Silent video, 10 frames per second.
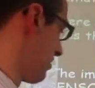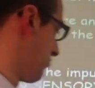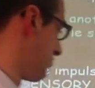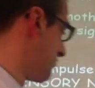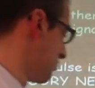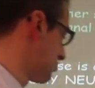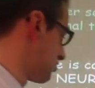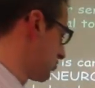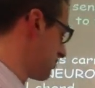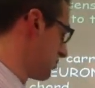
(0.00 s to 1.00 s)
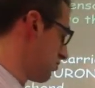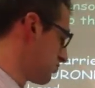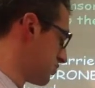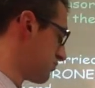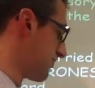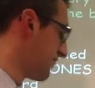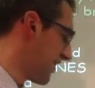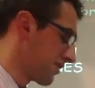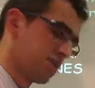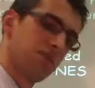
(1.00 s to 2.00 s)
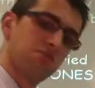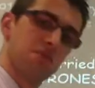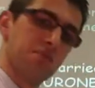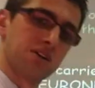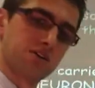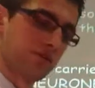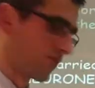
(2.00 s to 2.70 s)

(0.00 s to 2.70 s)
the motor neuron onto your effector, a muscle for